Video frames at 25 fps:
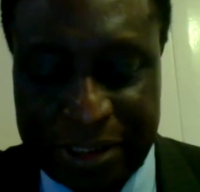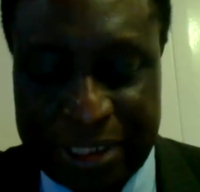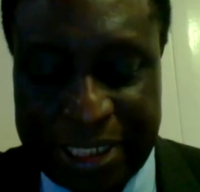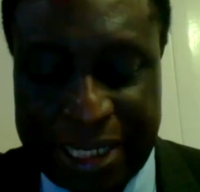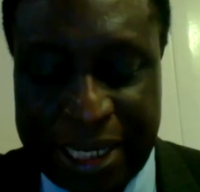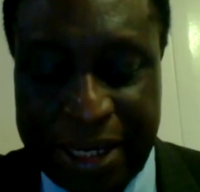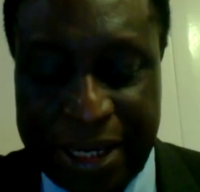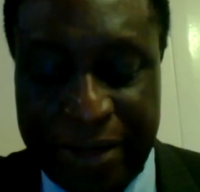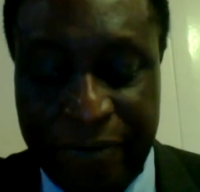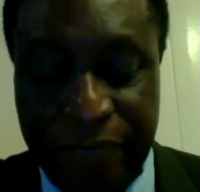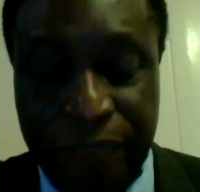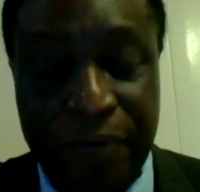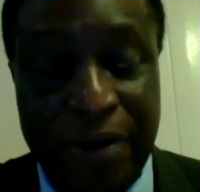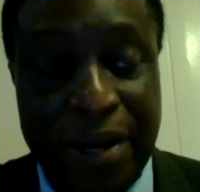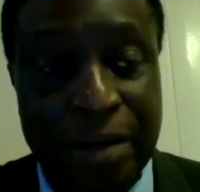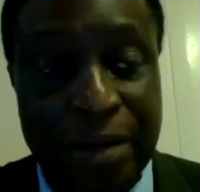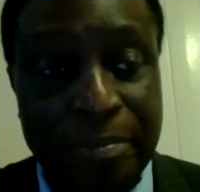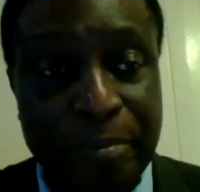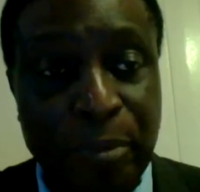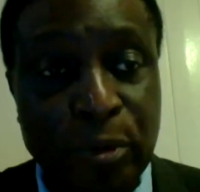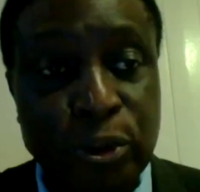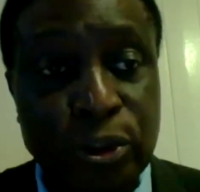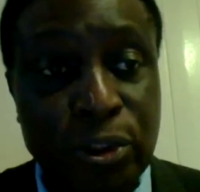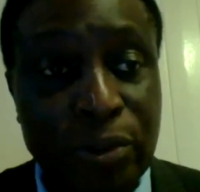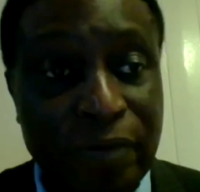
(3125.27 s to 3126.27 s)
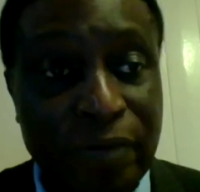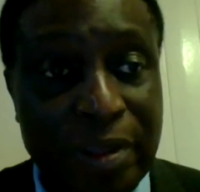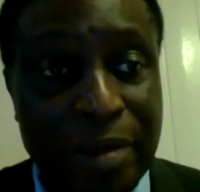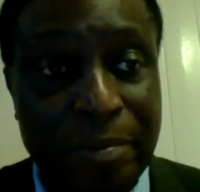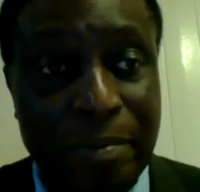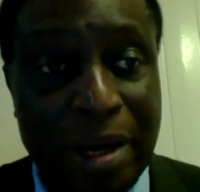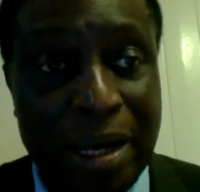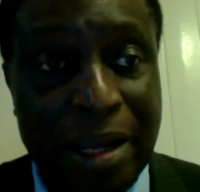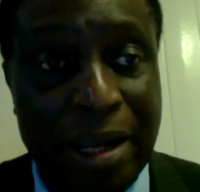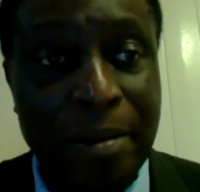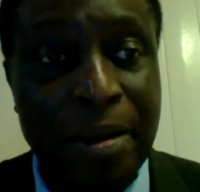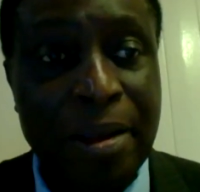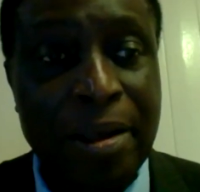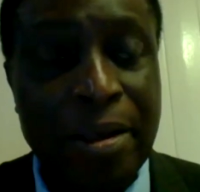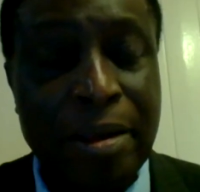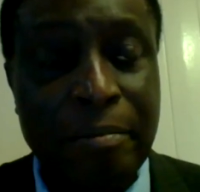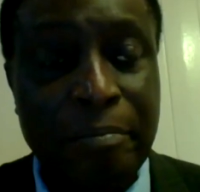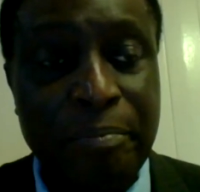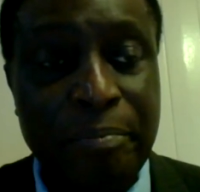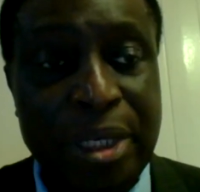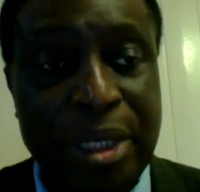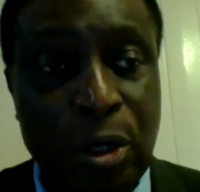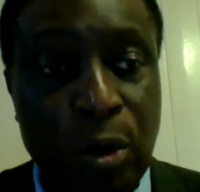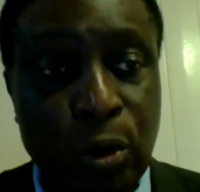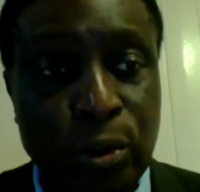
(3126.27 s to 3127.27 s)
They are, in fact, most of them are
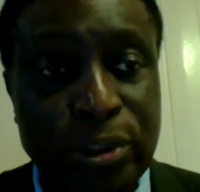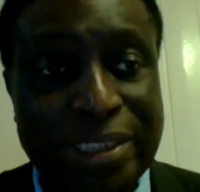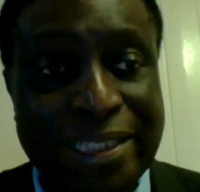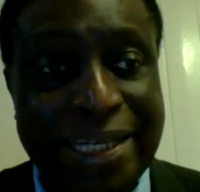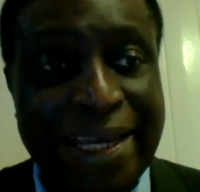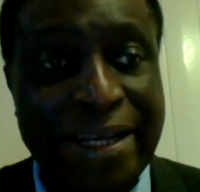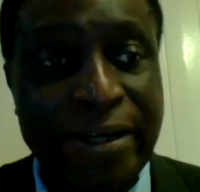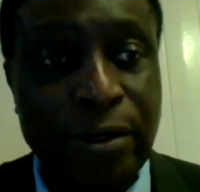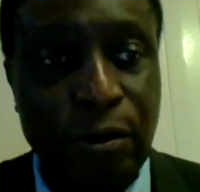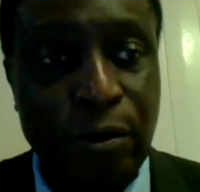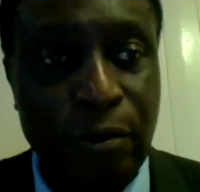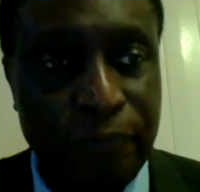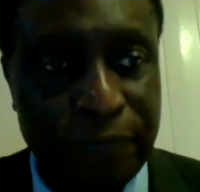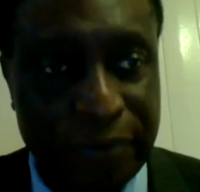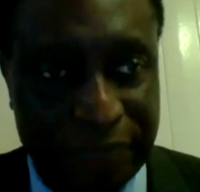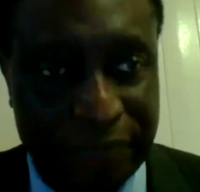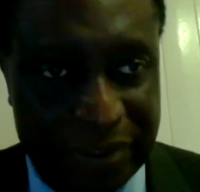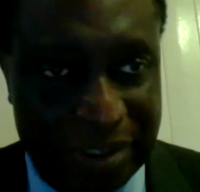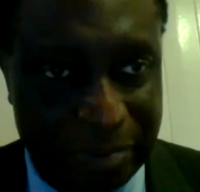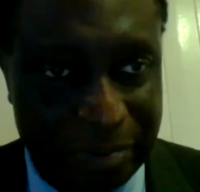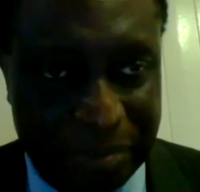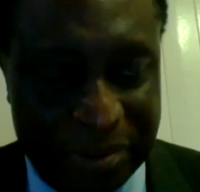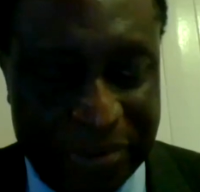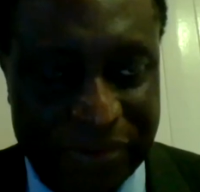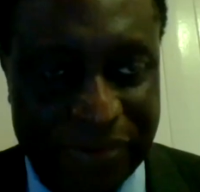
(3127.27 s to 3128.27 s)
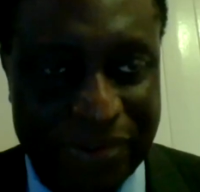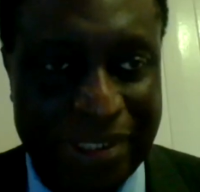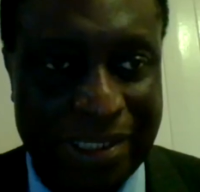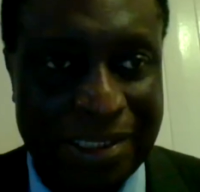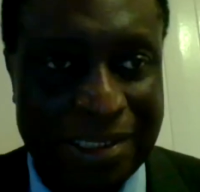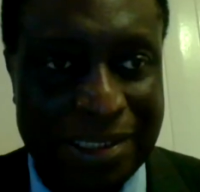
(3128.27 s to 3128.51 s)
below 10 or 15%.